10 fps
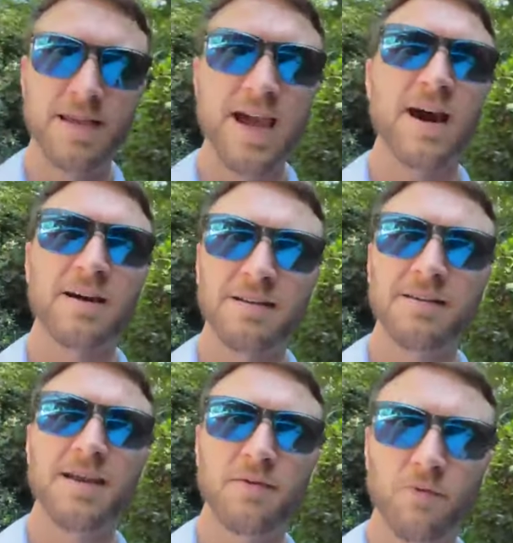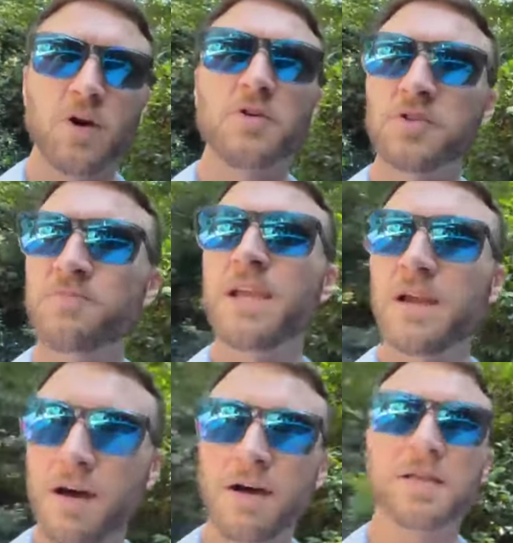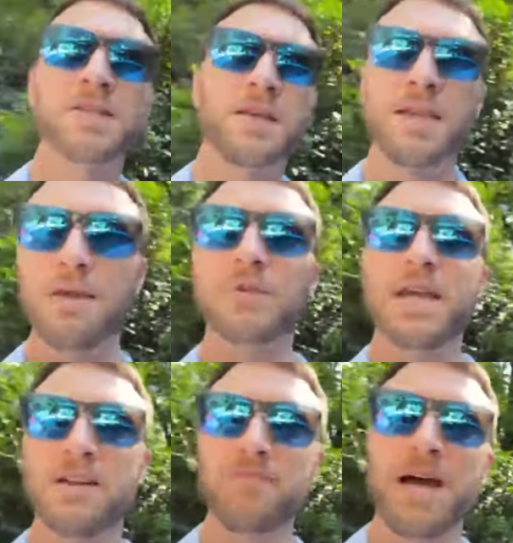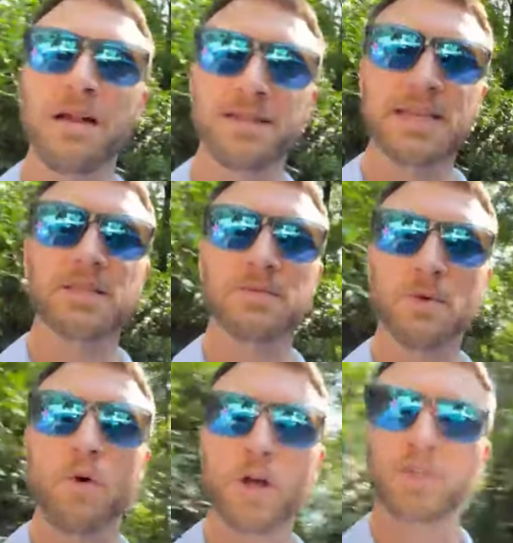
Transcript: Yeah, it rose because it was out of balance. That's the